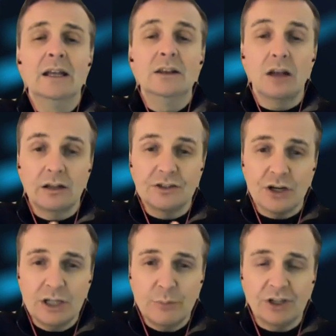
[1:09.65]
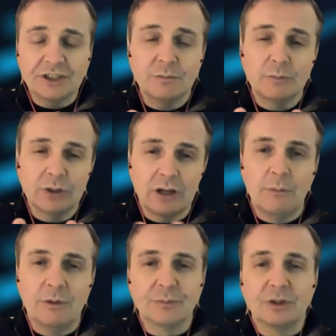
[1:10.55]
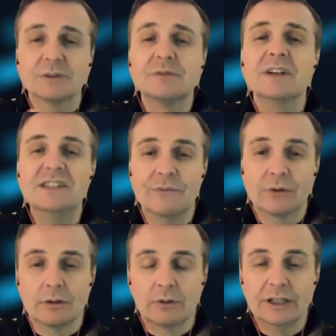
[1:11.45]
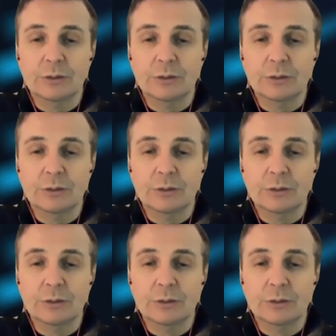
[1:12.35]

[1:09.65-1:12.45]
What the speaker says: Not entirely impossible, but almost impossible. It's very difficult, right?